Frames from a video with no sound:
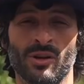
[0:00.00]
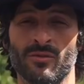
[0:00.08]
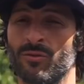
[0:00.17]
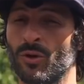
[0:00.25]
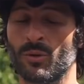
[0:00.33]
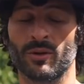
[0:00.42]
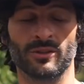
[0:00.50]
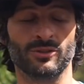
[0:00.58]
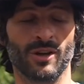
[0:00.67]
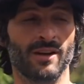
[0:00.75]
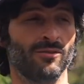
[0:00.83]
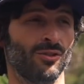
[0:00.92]
it in four-wheel
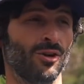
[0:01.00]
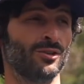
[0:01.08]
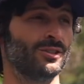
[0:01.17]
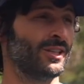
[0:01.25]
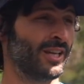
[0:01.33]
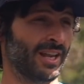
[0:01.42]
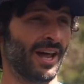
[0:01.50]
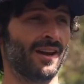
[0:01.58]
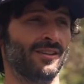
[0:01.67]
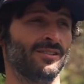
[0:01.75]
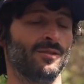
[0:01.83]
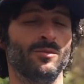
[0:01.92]
drive low to get out
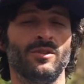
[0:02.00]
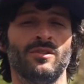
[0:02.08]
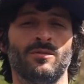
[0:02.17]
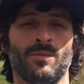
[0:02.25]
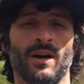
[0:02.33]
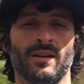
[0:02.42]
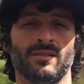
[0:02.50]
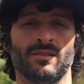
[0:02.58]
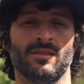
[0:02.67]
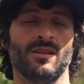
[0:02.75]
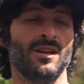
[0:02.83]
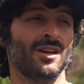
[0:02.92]
of some of these
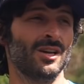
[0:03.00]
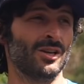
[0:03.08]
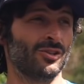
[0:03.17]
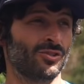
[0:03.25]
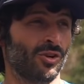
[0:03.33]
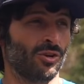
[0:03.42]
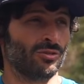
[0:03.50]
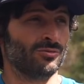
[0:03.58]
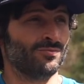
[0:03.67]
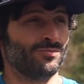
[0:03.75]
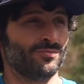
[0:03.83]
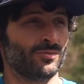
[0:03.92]
spots. So
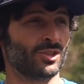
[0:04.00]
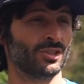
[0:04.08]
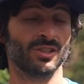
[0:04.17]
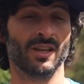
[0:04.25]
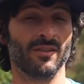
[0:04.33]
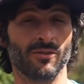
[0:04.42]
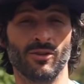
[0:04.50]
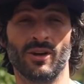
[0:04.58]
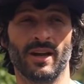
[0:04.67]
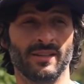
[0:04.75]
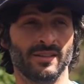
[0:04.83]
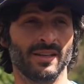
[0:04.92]
just to give you an
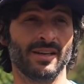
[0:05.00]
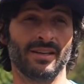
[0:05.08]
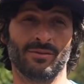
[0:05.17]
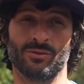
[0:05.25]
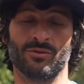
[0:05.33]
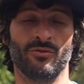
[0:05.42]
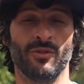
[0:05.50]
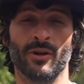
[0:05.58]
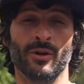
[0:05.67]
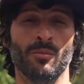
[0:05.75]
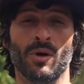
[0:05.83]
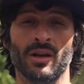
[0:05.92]
idea, it was
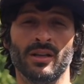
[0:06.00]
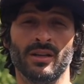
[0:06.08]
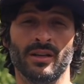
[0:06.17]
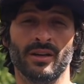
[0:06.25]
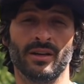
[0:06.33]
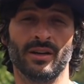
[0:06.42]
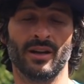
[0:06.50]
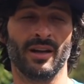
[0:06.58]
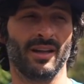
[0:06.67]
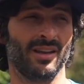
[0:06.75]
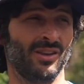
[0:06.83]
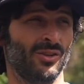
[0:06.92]
very muddy here,
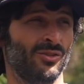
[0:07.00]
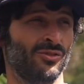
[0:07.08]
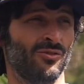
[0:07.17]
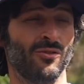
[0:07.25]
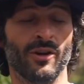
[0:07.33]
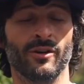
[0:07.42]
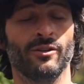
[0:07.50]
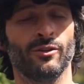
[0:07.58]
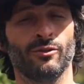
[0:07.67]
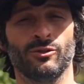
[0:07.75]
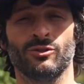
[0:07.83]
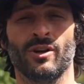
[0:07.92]
and there's very
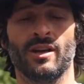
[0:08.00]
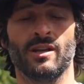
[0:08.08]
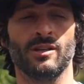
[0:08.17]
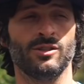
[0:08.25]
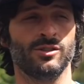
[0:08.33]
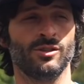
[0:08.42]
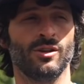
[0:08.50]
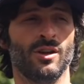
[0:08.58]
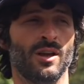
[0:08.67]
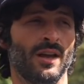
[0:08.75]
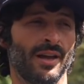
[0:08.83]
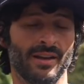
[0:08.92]
little drainage,
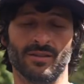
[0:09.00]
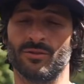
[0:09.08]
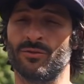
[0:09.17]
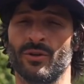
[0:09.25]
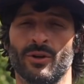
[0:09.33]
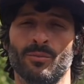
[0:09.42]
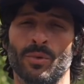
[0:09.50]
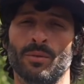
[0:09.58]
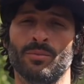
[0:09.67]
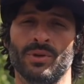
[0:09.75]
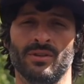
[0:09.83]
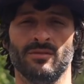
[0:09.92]
and it's very
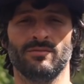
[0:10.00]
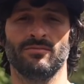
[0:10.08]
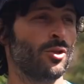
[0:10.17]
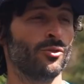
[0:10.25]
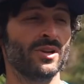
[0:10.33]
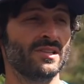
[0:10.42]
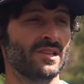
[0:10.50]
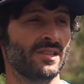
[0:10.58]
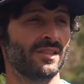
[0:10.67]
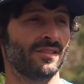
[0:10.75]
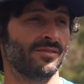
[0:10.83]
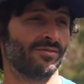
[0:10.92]
bumpy. The
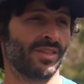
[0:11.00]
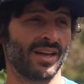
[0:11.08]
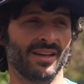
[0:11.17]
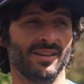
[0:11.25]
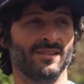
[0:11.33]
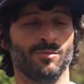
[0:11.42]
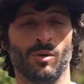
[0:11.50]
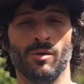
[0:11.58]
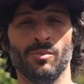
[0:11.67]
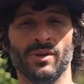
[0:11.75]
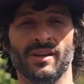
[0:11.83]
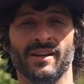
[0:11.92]
reason that it's
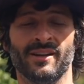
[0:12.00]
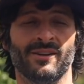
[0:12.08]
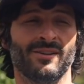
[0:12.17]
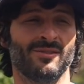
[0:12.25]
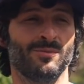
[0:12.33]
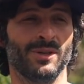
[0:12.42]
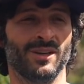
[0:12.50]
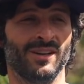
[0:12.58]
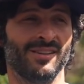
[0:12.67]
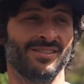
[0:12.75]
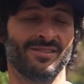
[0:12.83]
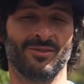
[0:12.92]
bumpy here is
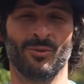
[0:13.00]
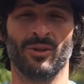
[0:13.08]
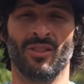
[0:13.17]
because when